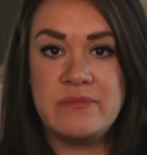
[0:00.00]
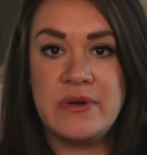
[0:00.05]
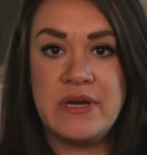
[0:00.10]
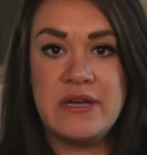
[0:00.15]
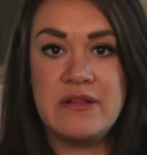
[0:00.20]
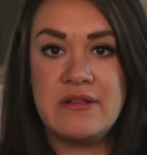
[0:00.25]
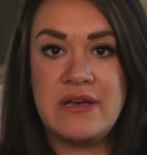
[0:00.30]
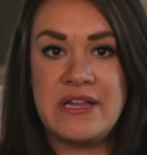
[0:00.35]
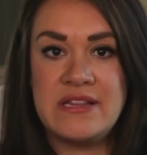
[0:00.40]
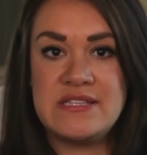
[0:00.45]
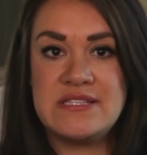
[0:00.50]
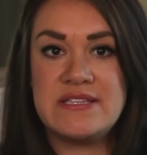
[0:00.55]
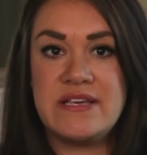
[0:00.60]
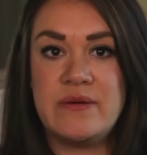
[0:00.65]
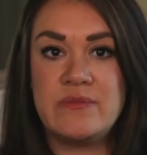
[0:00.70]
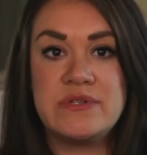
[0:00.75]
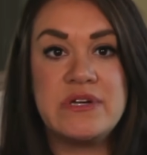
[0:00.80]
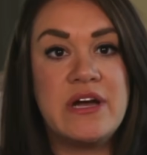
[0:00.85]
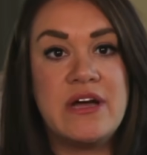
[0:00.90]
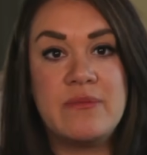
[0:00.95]
but at the
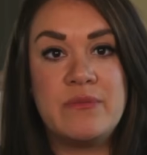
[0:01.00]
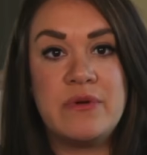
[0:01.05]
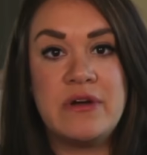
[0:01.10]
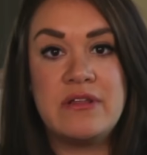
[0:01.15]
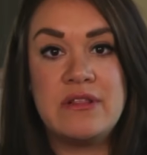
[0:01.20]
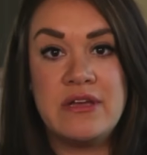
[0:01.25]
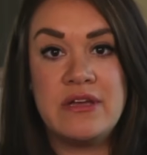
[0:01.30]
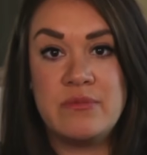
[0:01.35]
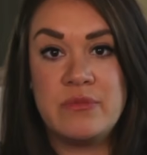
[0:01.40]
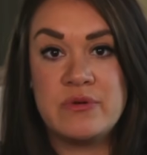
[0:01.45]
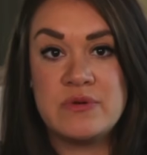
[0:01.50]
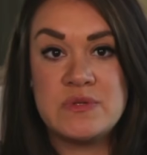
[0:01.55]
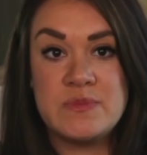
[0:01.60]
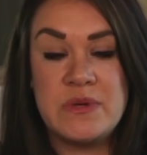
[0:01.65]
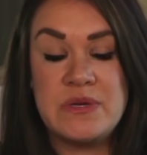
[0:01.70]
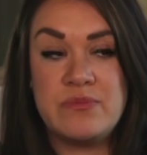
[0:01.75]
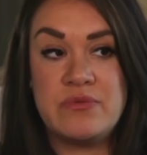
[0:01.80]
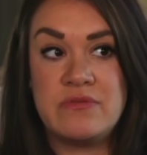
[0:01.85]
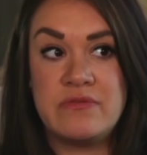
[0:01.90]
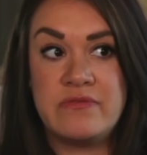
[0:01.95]
same time, I think most
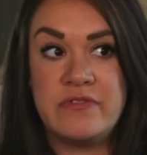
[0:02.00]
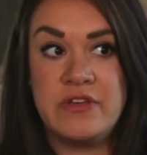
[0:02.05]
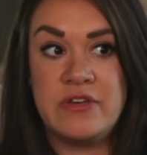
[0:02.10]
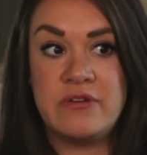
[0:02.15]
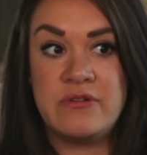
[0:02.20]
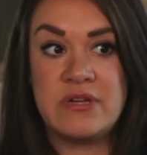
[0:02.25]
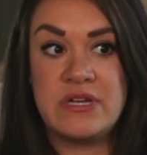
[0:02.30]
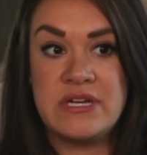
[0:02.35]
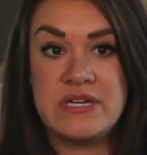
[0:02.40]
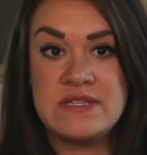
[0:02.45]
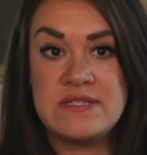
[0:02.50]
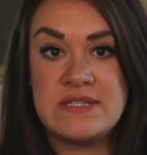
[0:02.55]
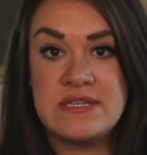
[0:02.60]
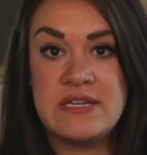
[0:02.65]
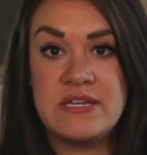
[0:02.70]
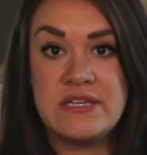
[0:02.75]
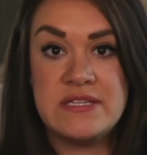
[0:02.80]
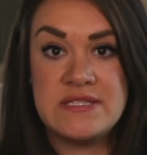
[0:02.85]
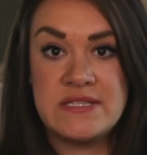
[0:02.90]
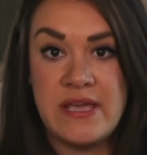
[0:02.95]
people view it as
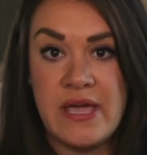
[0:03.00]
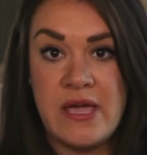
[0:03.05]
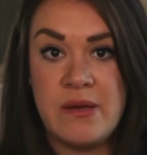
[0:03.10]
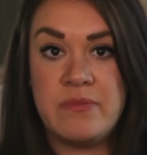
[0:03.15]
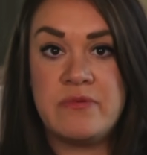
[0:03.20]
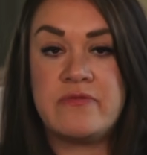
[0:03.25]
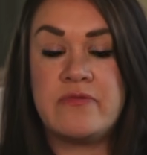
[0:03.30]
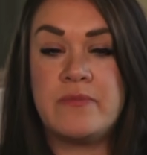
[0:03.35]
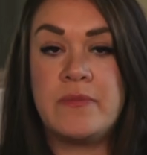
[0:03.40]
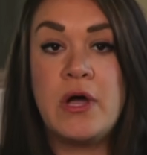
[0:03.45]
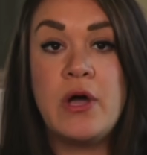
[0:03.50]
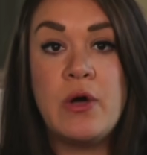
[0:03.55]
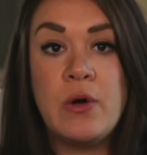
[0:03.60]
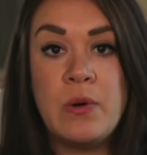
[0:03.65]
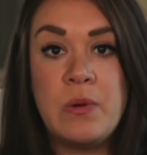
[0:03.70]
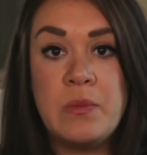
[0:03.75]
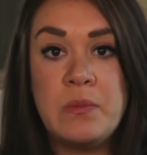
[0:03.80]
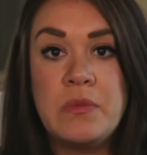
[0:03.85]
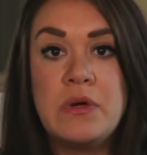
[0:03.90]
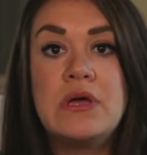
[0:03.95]
an escape from
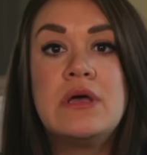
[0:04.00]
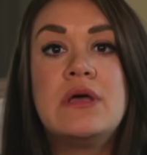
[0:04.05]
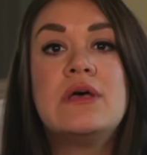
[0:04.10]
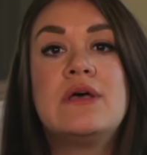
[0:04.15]
home,